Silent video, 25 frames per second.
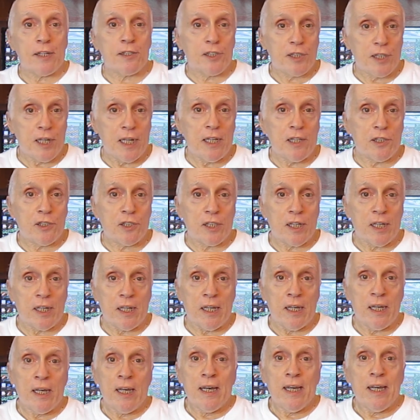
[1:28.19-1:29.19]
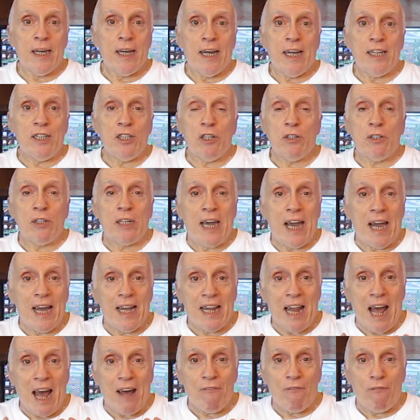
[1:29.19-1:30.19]
a citizen. And you
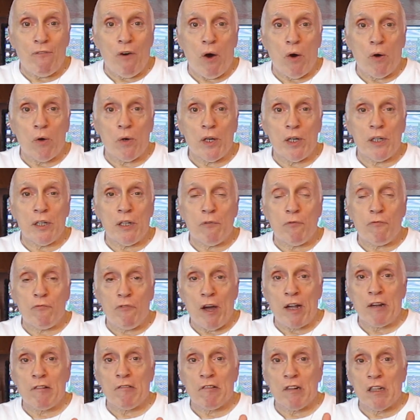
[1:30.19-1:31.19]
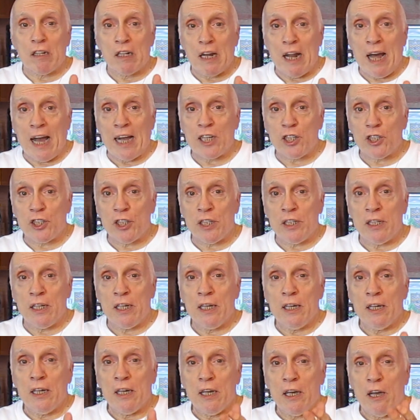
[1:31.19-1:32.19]
cannot vote in the federal election
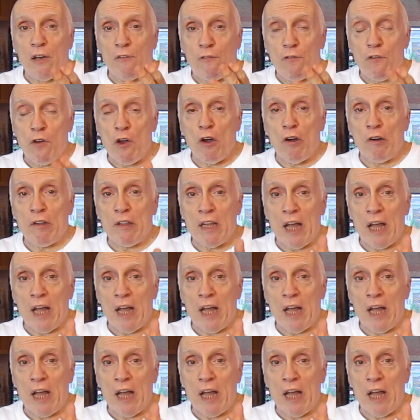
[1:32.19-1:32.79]
if you're